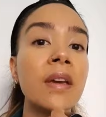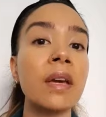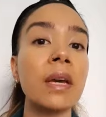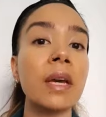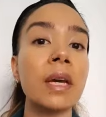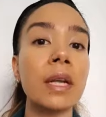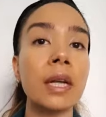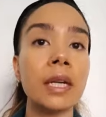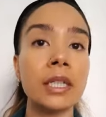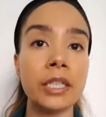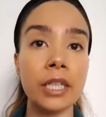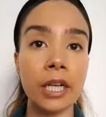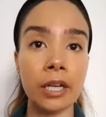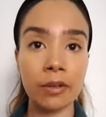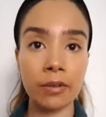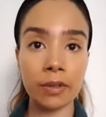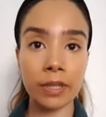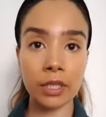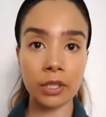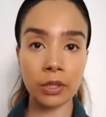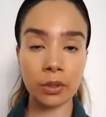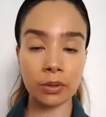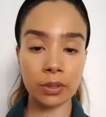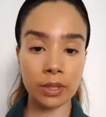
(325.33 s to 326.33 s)
And I
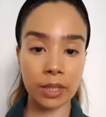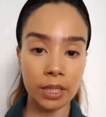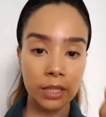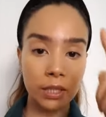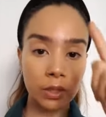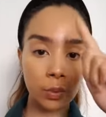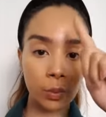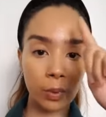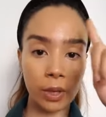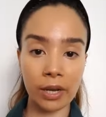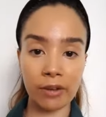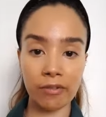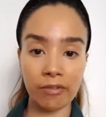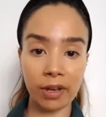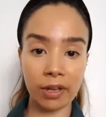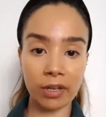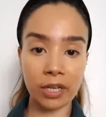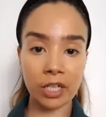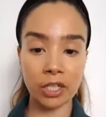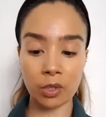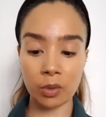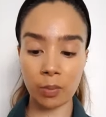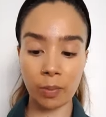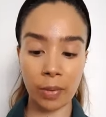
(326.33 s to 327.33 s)
generally don't tend to wear
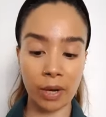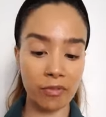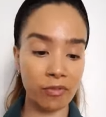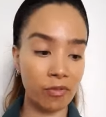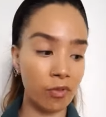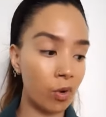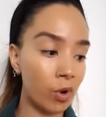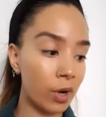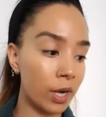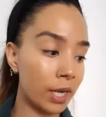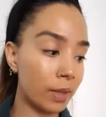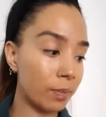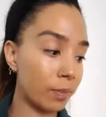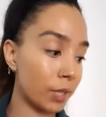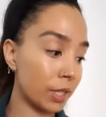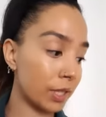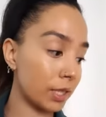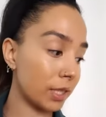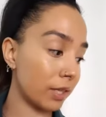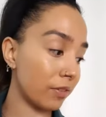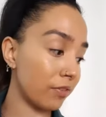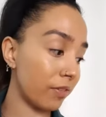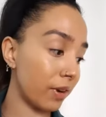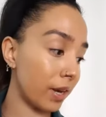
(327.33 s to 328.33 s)
foundation on my forehead
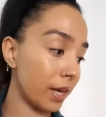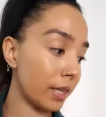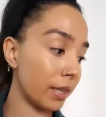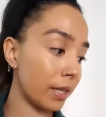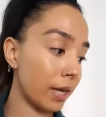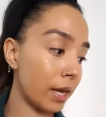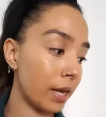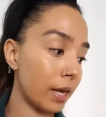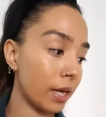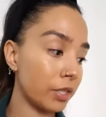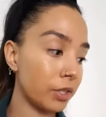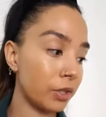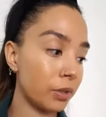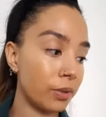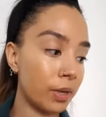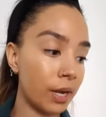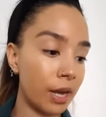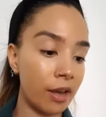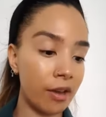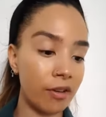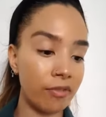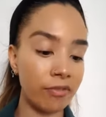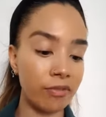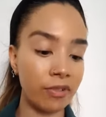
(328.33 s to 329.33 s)
because I find that I don't
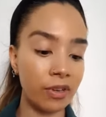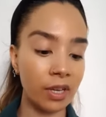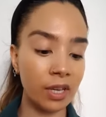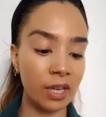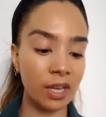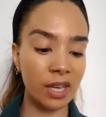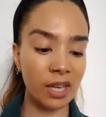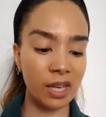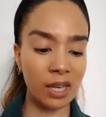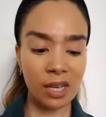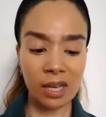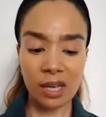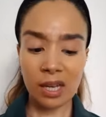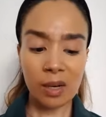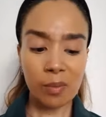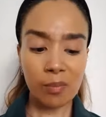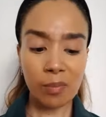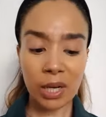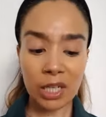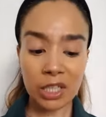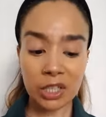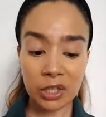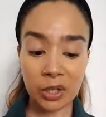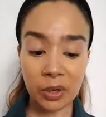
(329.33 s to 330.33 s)
have
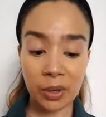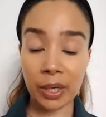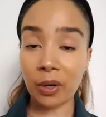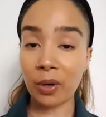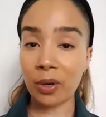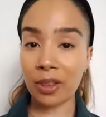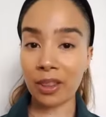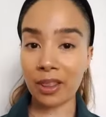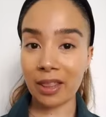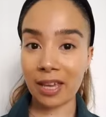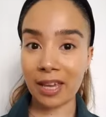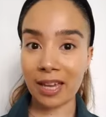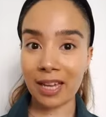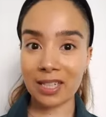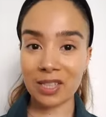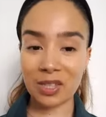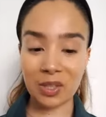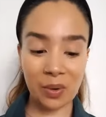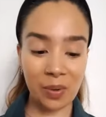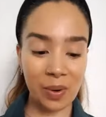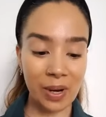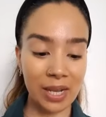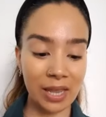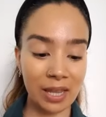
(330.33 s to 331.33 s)
much going on there.
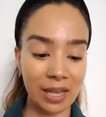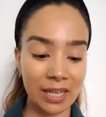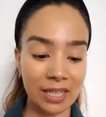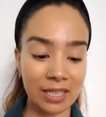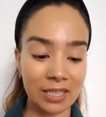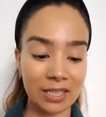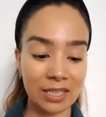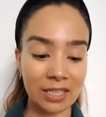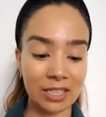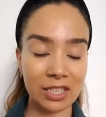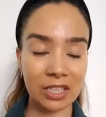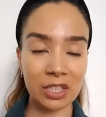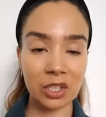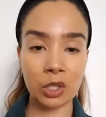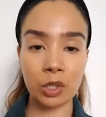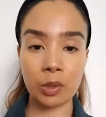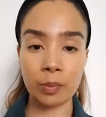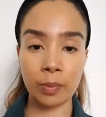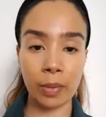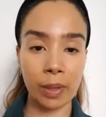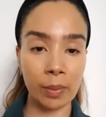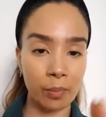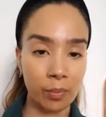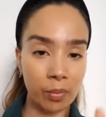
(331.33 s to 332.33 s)
So I like to just use
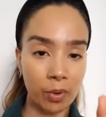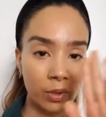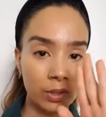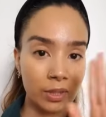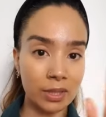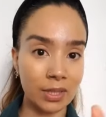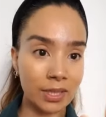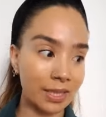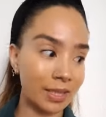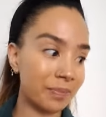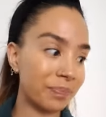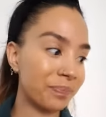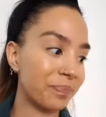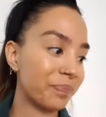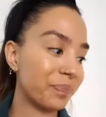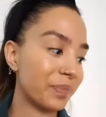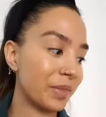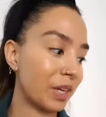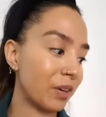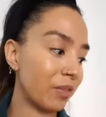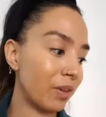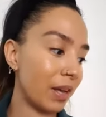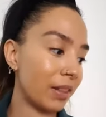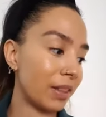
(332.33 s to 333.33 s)
my bronzer
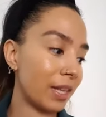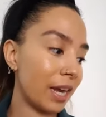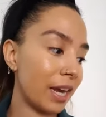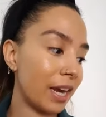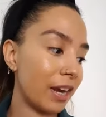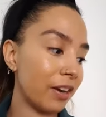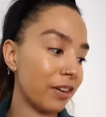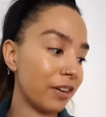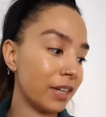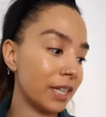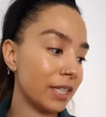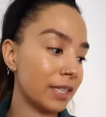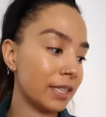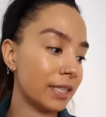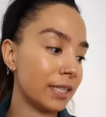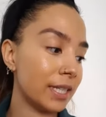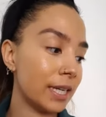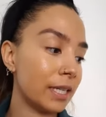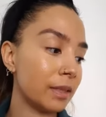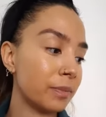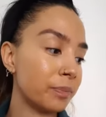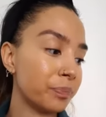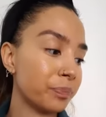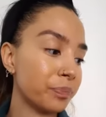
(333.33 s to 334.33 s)
around that area
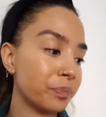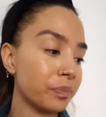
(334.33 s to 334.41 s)
instead.